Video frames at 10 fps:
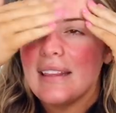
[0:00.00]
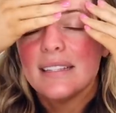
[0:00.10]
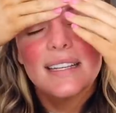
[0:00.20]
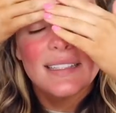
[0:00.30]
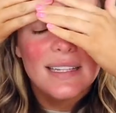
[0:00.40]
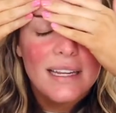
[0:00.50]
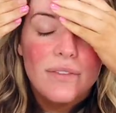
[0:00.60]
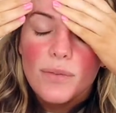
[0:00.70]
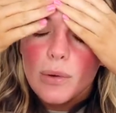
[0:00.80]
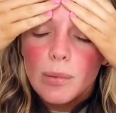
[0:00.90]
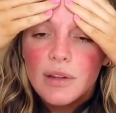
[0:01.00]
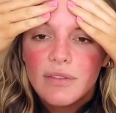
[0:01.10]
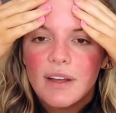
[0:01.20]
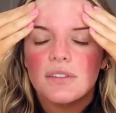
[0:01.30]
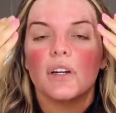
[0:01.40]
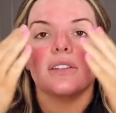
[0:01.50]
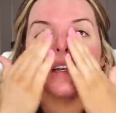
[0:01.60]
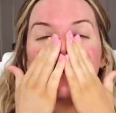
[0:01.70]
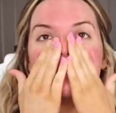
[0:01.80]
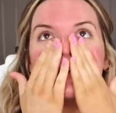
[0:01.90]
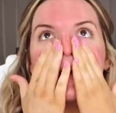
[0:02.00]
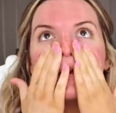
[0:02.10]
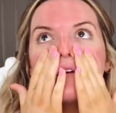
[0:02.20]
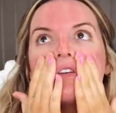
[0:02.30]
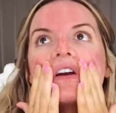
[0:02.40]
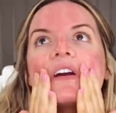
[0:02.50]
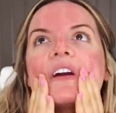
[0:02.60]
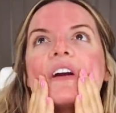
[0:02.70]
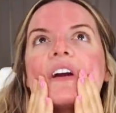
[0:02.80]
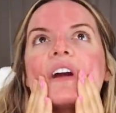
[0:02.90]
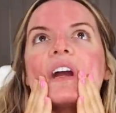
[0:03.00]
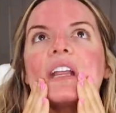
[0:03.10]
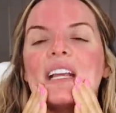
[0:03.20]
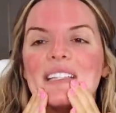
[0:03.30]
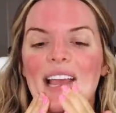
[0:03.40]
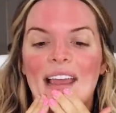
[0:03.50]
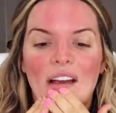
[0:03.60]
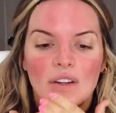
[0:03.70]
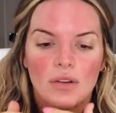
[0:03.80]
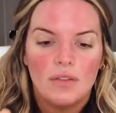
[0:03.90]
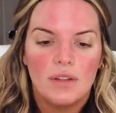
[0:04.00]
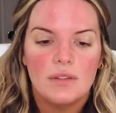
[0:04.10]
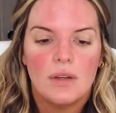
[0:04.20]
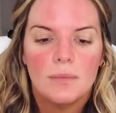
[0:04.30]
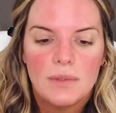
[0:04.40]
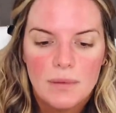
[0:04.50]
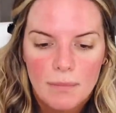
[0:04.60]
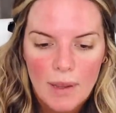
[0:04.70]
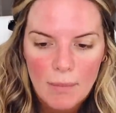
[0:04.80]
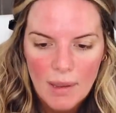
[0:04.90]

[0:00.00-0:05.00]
This has like 4.5 stars on Amazon over, I think it's 800 reviews. Oops, my